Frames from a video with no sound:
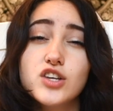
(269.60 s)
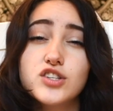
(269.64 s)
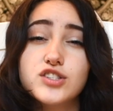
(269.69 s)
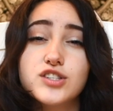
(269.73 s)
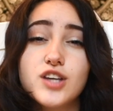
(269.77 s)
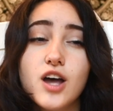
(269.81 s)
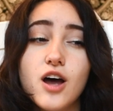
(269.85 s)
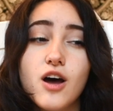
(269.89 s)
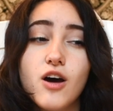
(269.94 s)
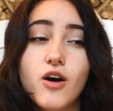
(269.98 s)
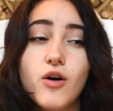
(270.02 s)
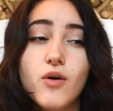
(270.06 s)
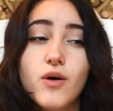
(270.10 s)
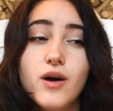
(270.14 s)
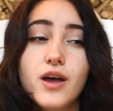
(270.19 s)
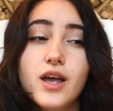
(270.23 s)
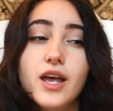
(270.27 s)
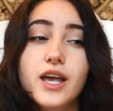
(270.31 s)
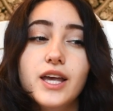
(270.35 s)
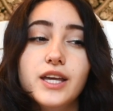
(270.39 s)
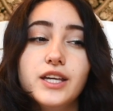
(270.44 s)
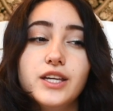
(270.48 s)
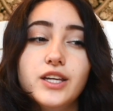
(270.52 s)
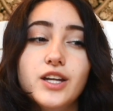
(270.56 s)
So,
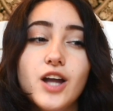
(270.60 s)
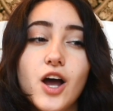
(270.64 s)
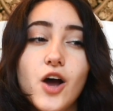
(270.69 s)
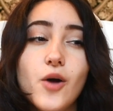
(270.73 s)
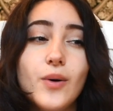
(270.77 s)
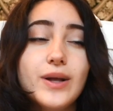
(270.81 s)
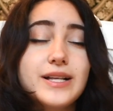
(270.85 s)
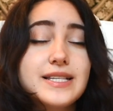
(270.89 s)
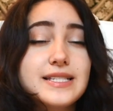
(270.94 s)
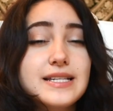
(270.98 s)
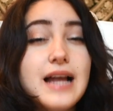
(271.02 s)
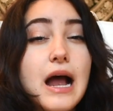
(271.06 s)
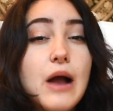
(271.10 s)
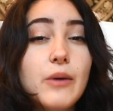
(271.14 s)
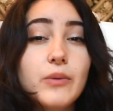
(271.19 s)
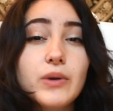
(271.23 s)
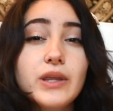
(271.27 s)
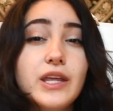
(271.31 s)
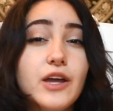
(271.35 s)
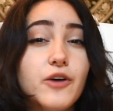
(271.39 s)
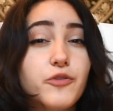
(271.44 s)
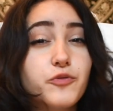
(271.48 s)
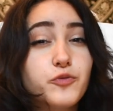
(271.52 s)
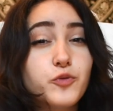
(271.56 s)
you know, it's not
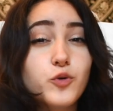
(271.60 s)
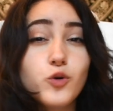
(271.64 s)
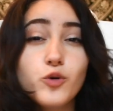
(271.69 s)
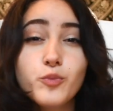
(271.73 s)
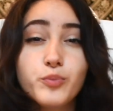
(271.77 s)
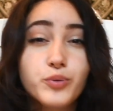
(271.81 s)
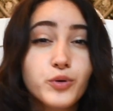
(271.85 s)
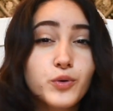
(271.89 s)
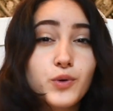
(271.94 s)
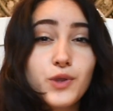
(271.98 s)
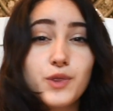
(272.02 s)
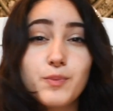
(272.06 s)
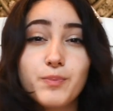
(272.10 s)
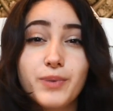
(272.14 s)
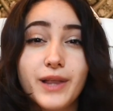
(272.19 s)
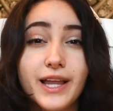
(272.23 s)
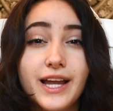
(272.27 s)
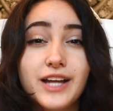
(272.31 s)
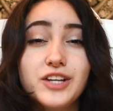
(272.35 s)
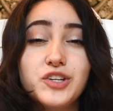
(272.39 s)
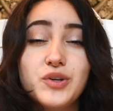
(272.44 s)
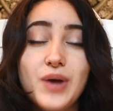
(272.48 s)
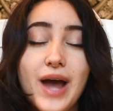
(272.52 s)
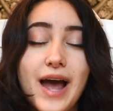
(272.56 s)
really a foolproof
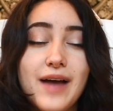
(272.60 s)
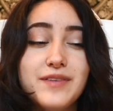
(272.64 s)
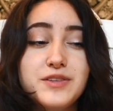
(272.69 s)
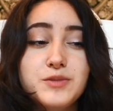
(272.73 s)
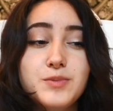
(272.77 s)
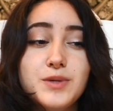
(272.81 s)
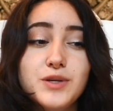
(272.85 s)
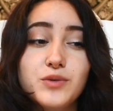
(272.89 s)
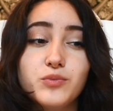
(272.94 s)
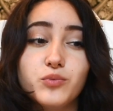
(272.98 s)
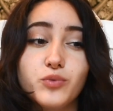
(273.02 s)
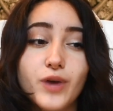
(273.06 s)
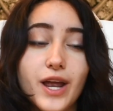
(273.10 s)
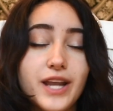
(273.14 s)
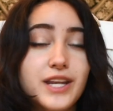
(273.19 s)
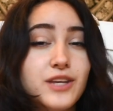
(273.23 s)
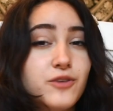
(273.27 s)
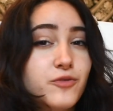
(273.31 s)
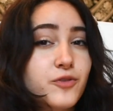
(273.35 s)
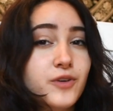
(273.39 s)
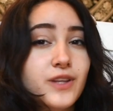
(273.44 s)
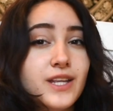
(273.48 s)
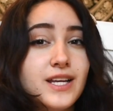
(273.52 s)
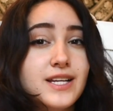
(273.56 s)
plan. You have to be ready
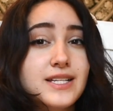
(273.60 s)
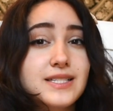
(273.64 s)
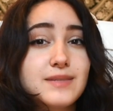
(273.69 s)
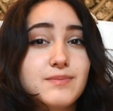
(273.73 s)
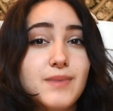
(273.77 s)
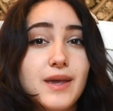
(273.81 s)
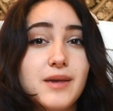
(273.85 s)
for this.